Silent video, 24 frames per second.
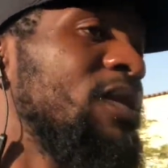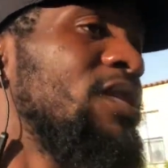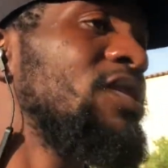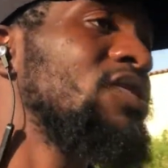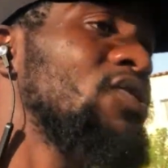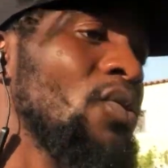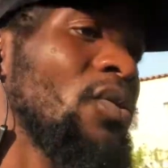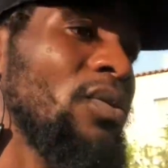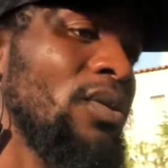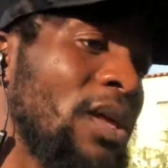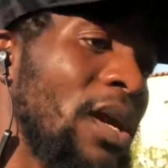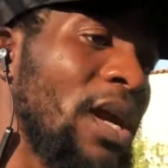
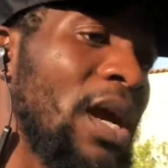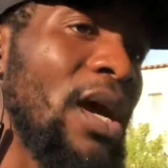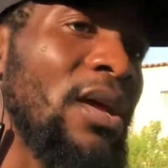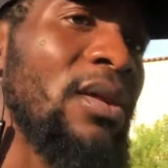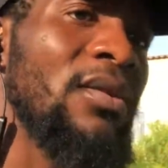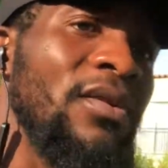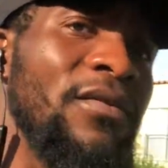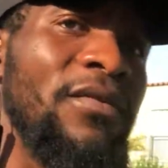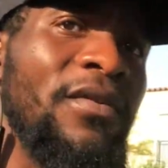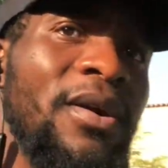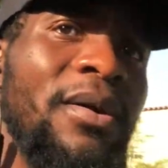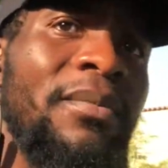So the
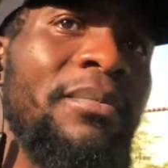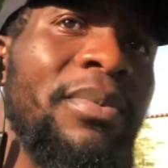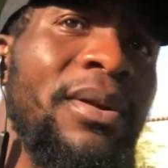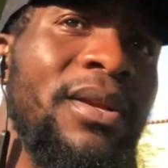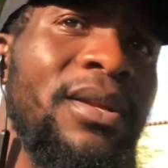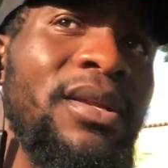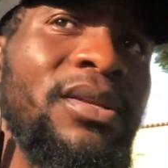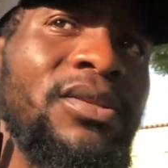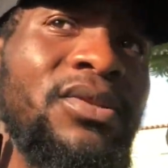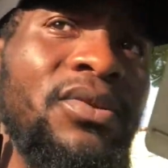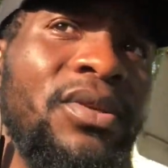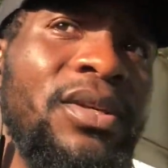kind of company
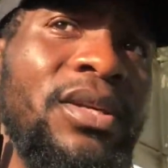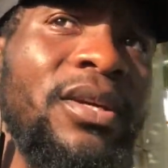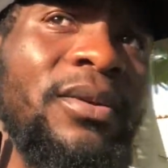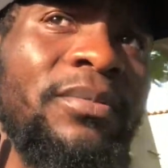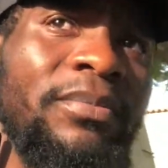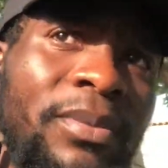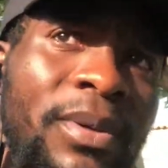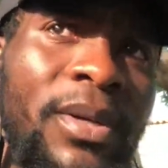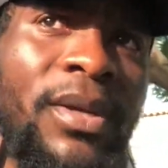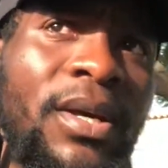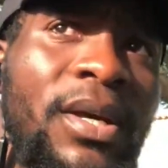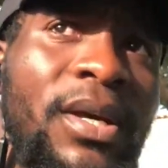that you keep,
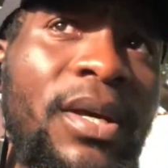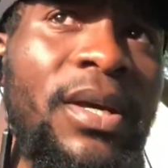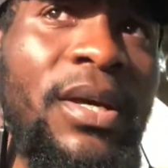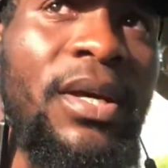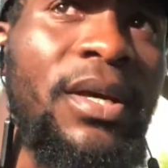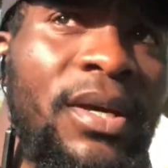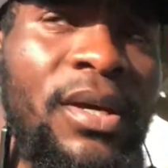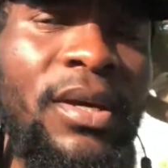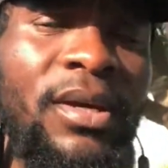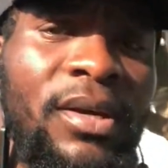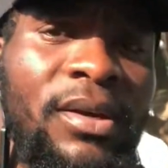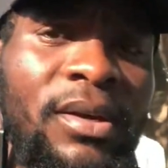
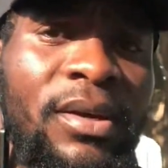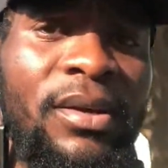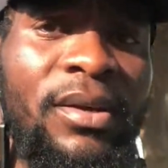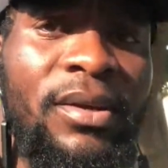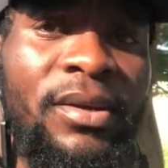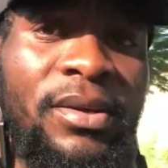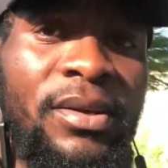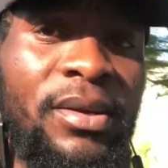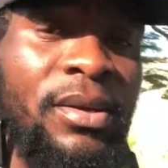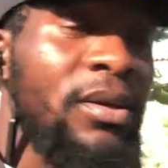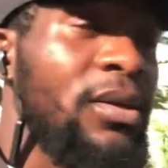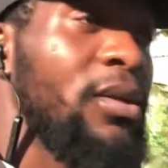
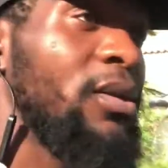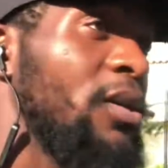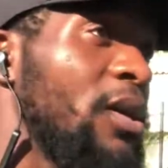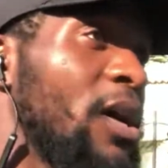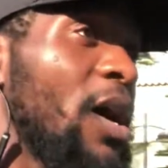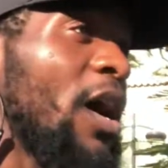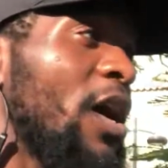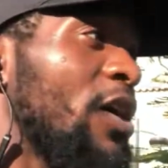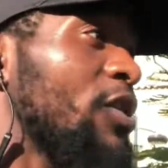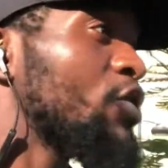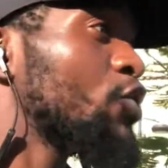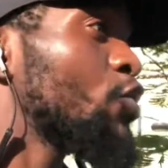
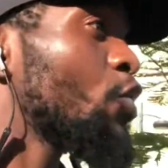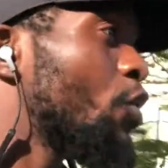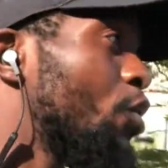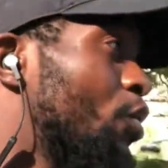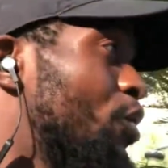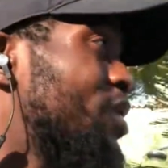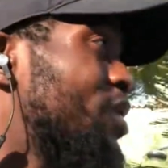yeah. So